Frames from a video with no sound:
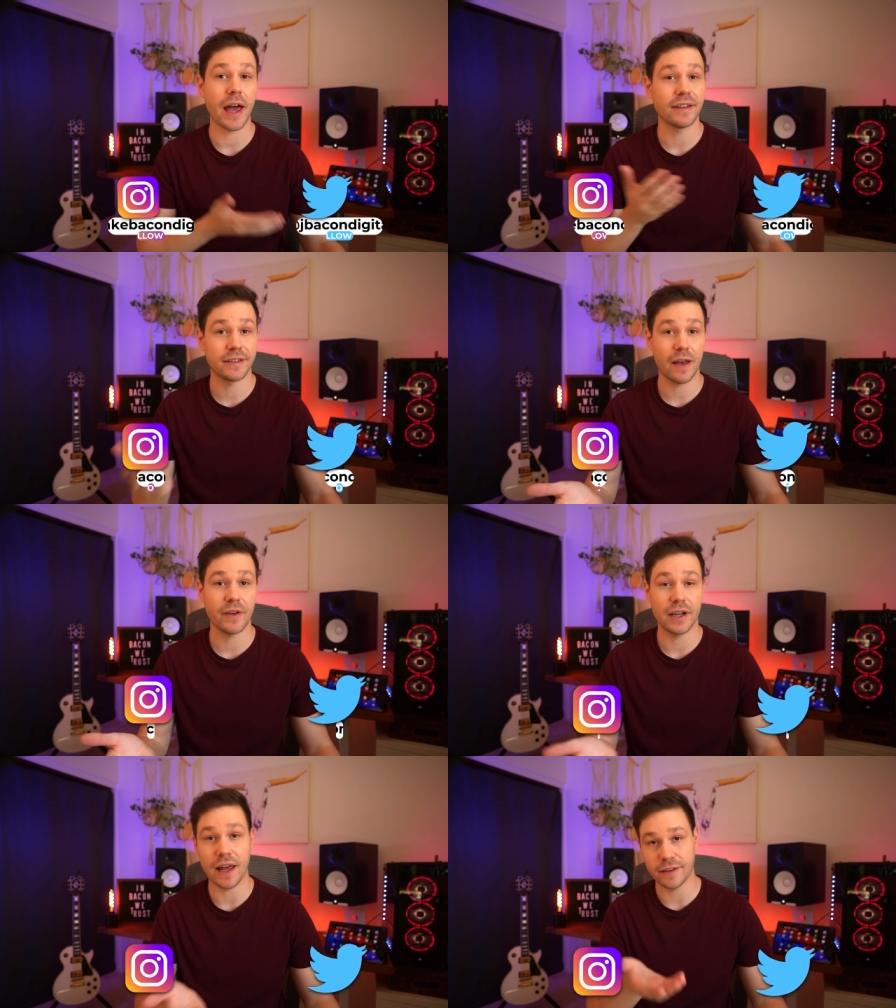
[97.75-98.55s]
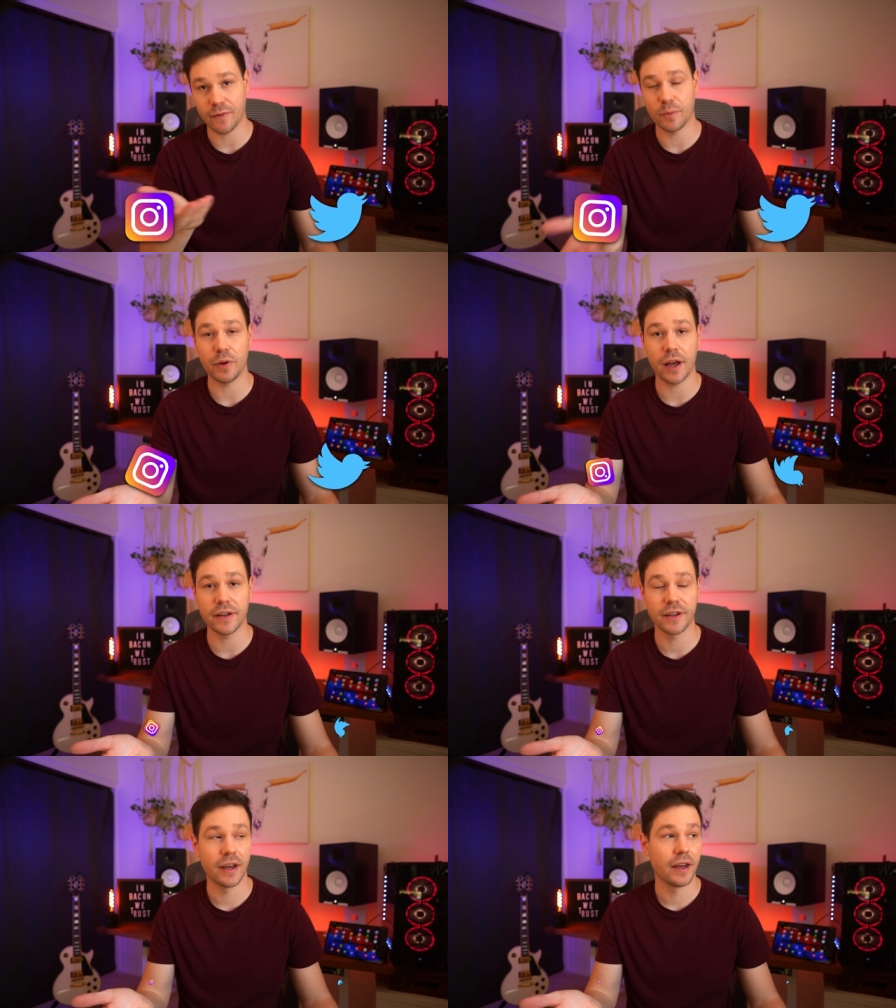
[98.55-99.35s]
S7 and S7
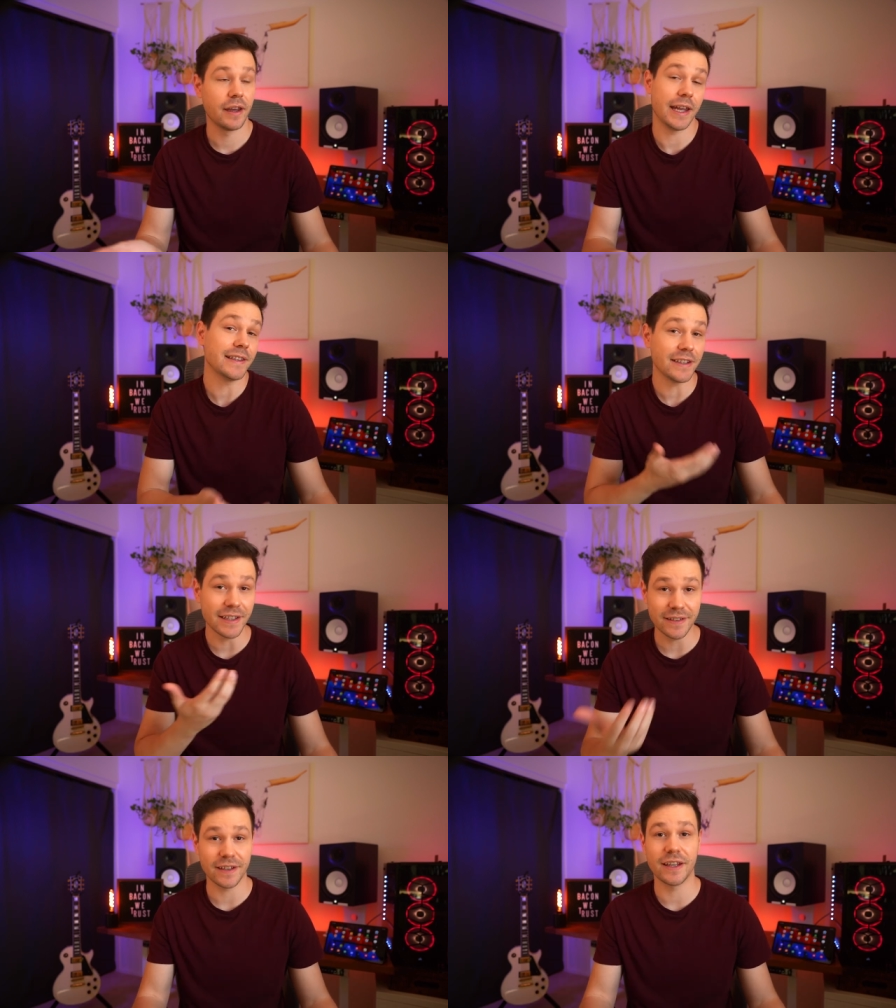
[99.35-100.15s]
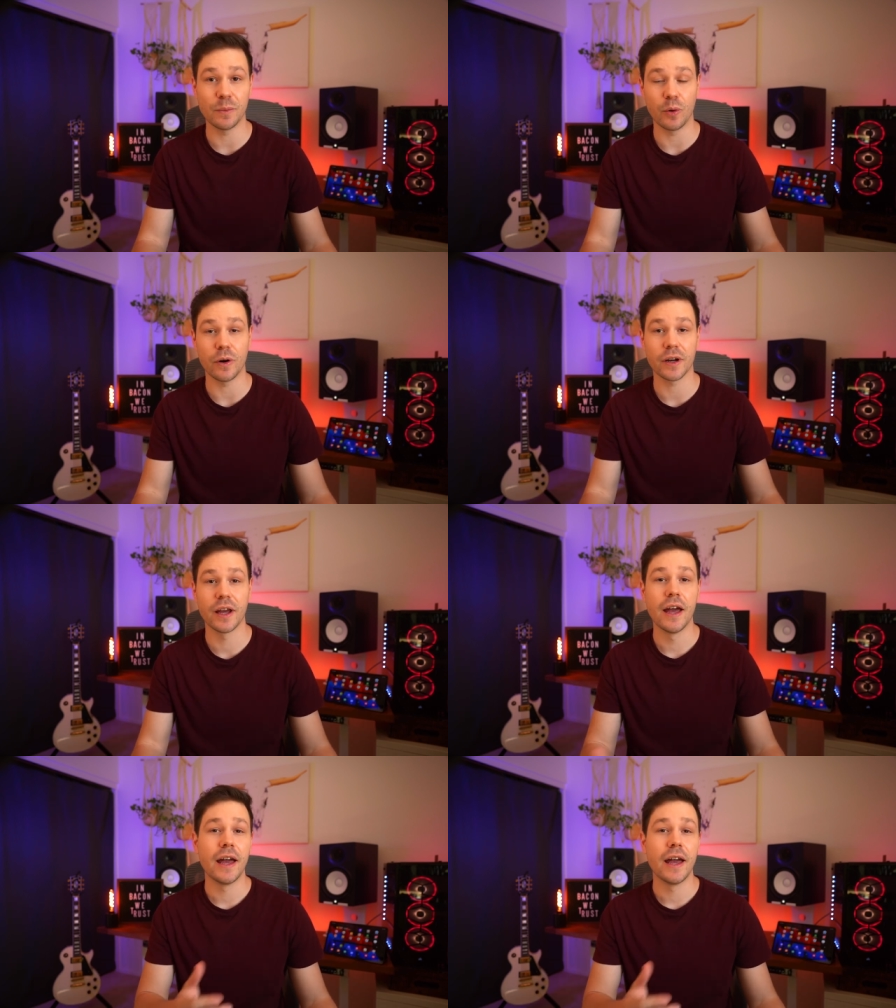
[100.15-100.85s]
Plus, it's a decent keyboard.